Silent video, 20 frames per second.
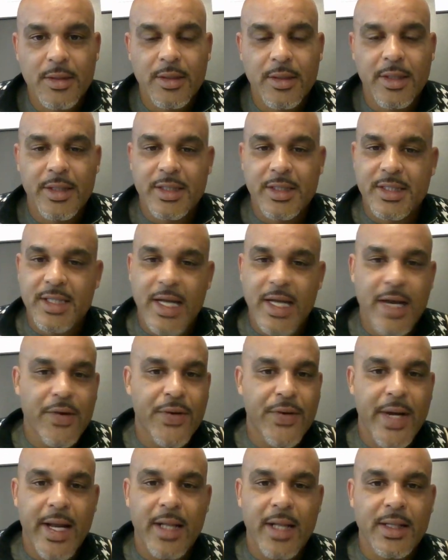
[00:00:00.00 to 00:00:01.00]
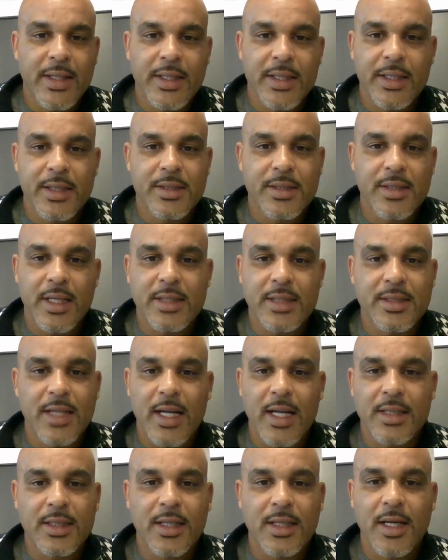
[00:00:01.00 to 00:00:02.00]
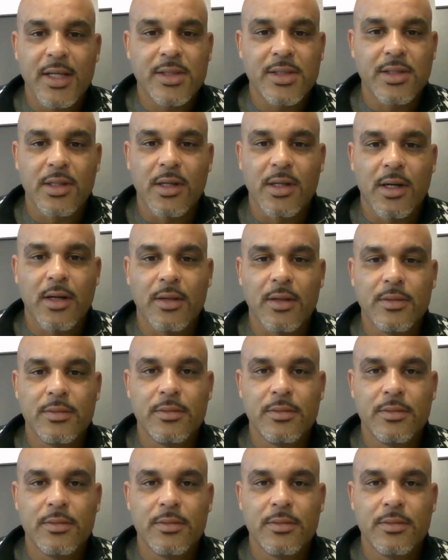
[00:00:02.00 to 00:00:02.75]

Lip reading: And the sad reality is that's not the case at all.